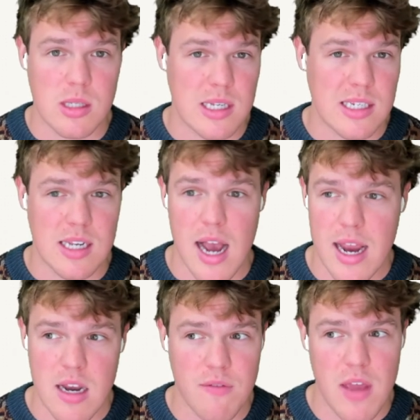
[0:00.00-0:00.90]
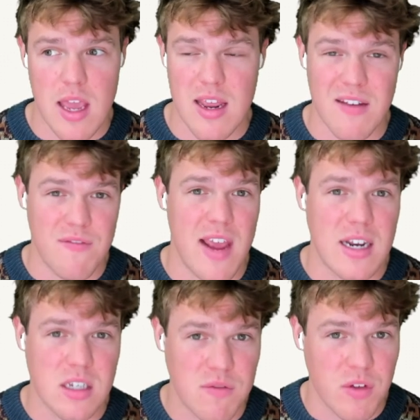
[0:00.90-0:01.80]
This is kind of a
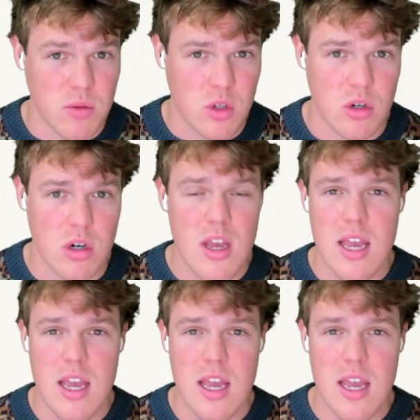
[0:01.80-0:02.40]
advanced filter